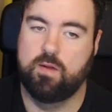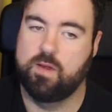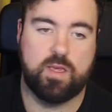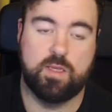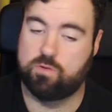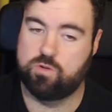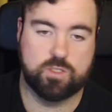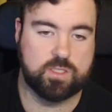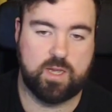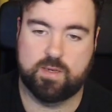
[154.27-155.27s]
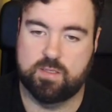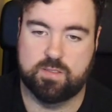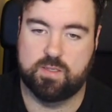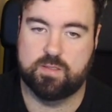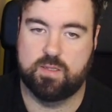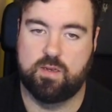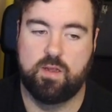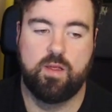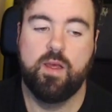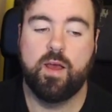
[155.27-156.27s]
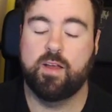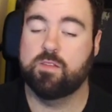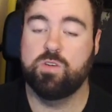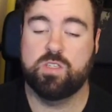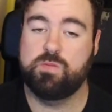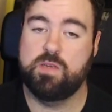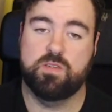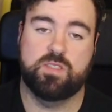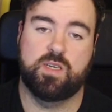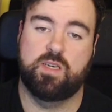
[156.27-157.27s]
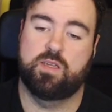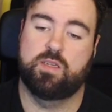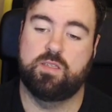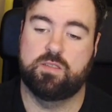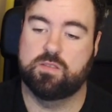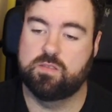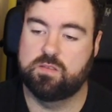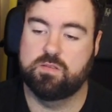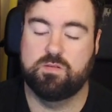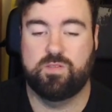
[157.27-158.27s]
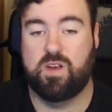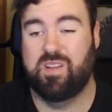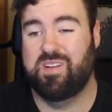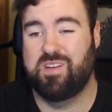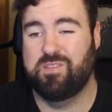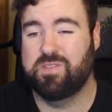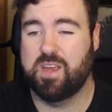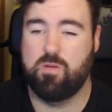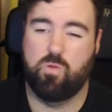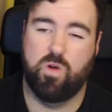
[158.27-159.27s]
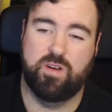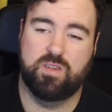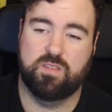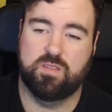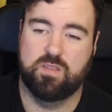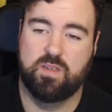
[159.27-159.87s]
He's just that consistent. As much as people say that he's fallen off, getting worse,